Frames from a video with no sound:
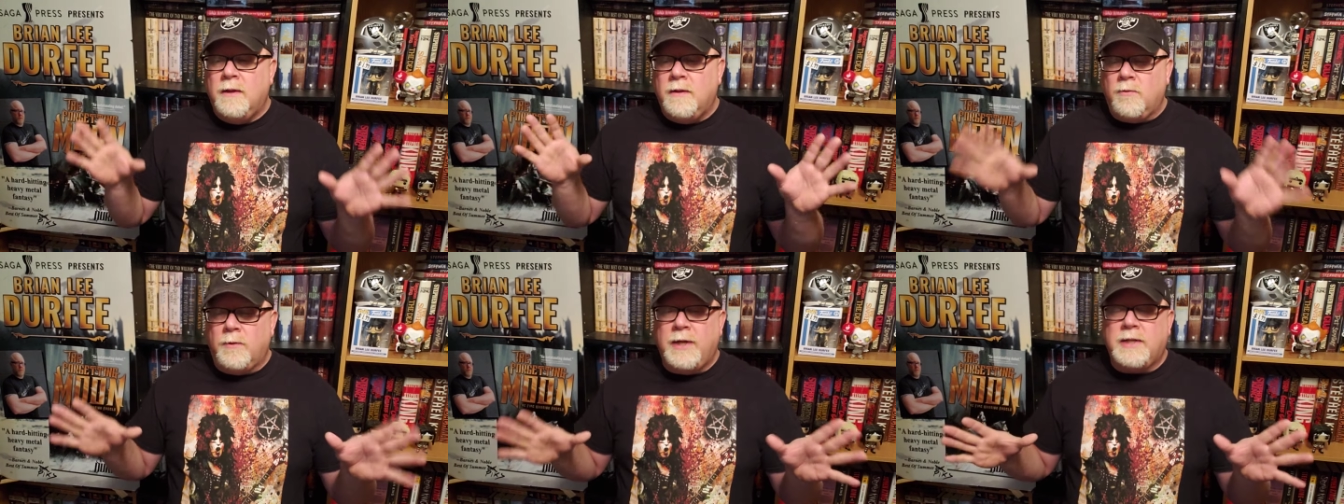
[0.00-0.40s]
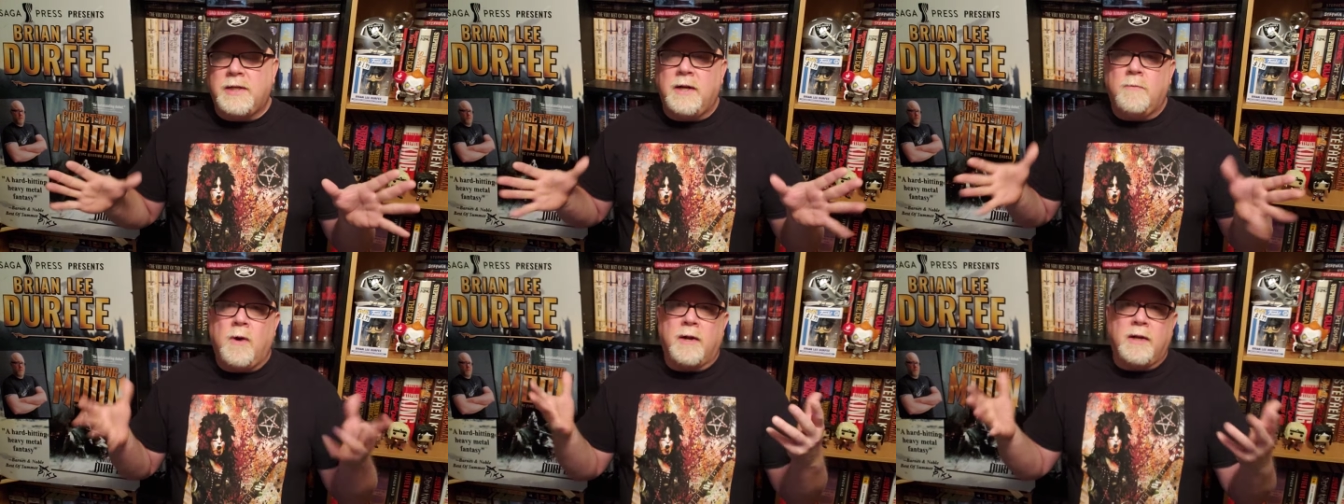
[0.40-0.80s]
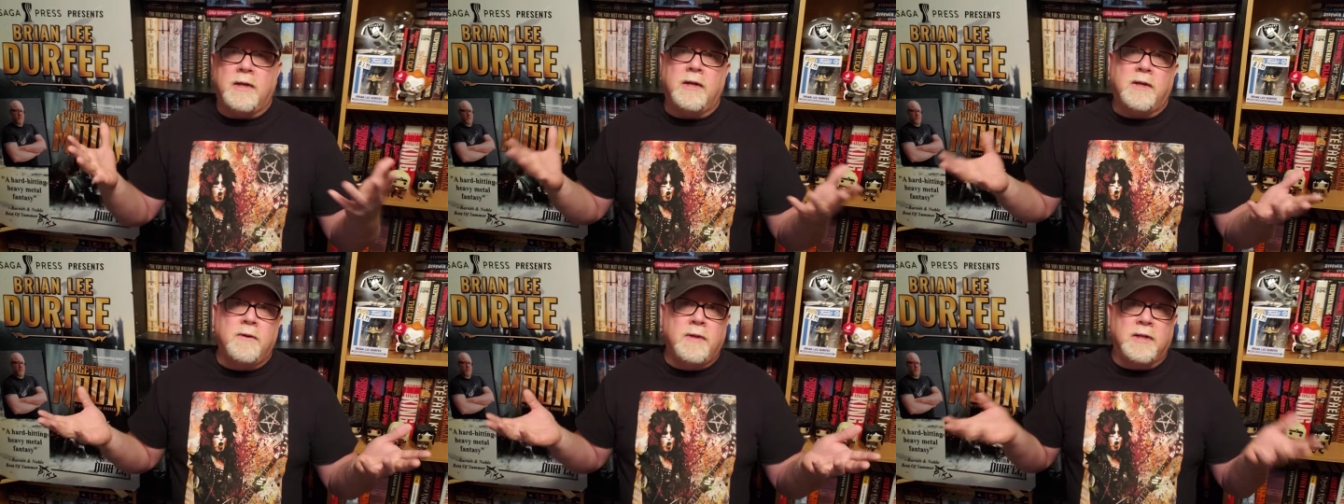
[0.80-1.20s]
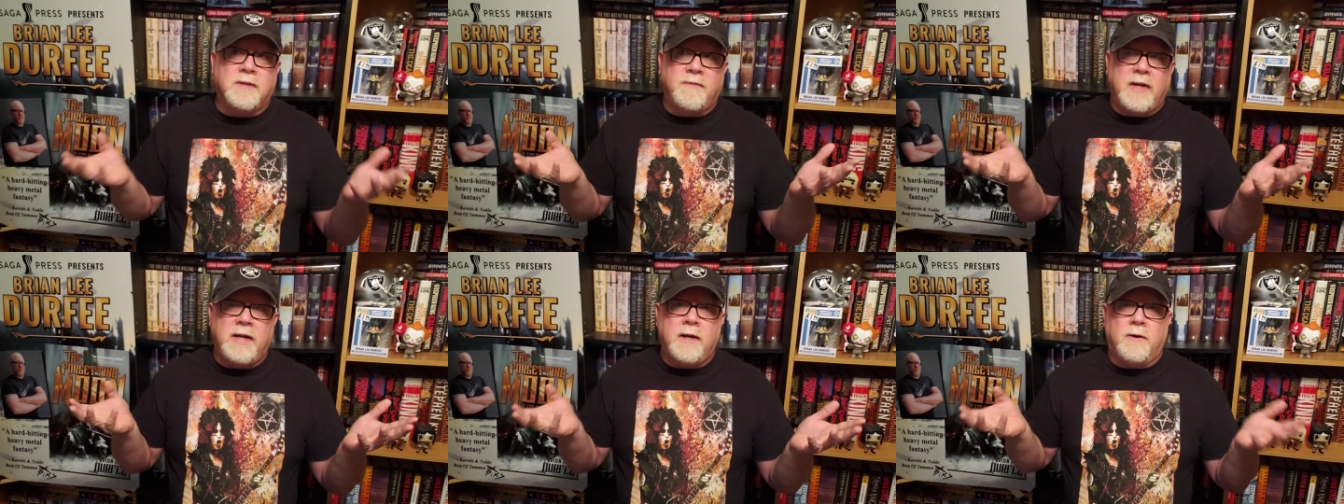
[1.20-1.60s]
The reason I wanted to do this
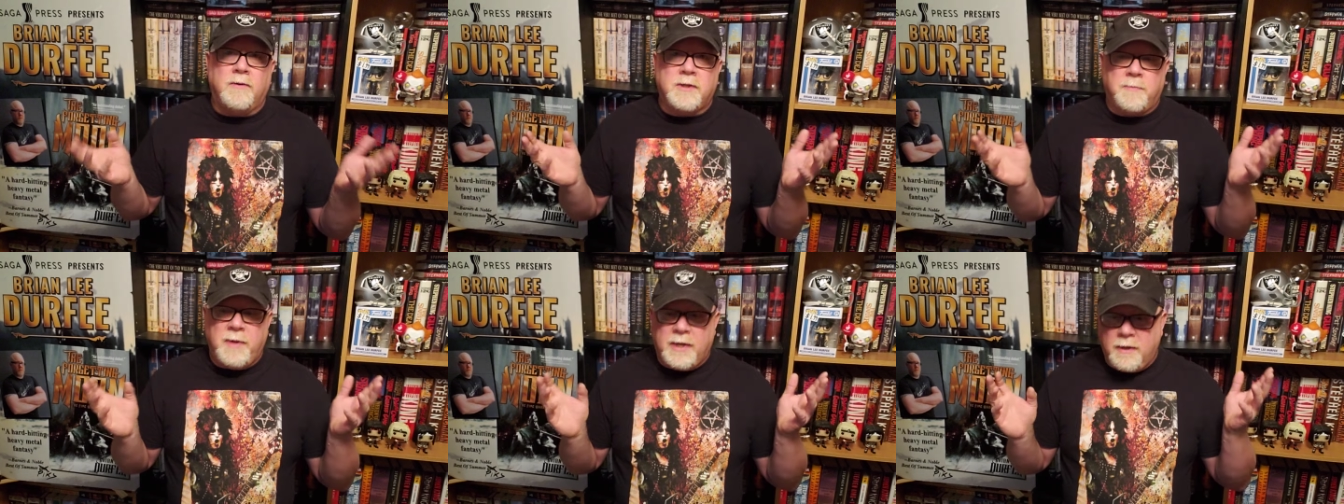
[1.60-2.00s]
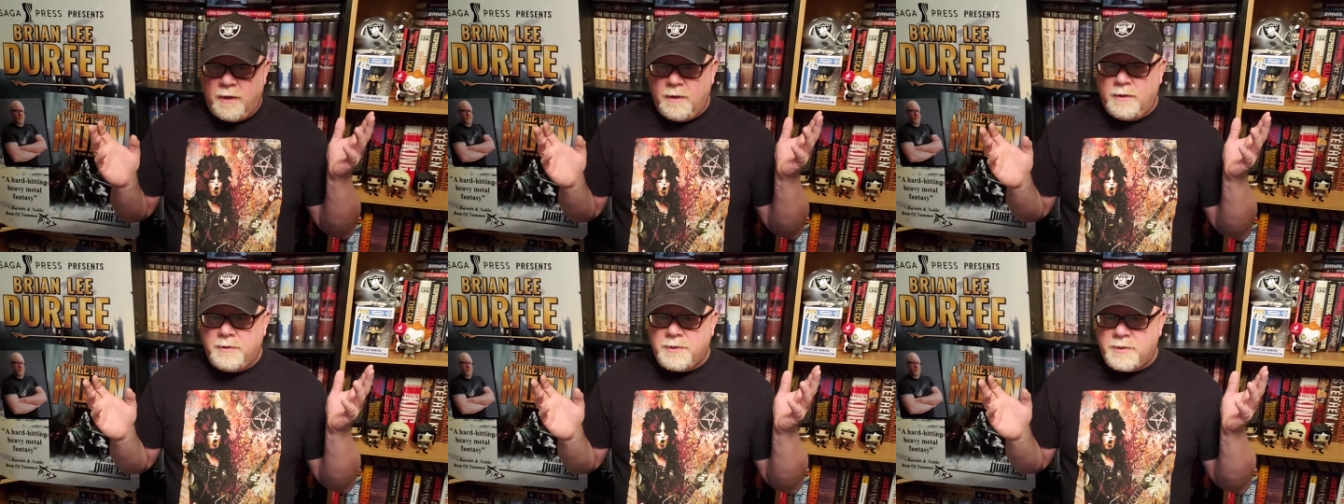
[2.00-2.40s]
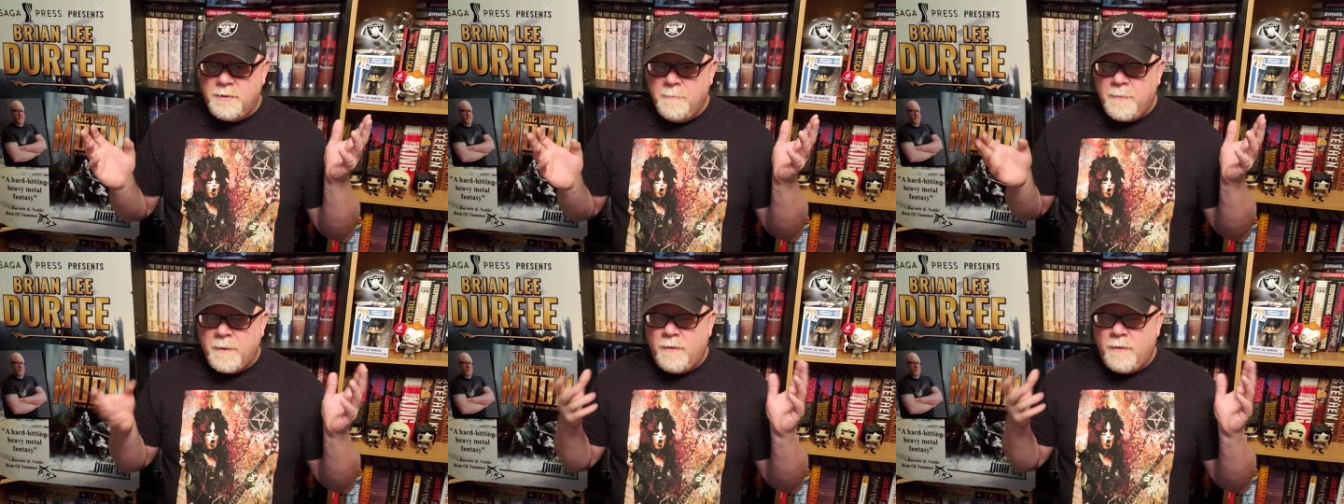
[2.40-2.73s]
video is because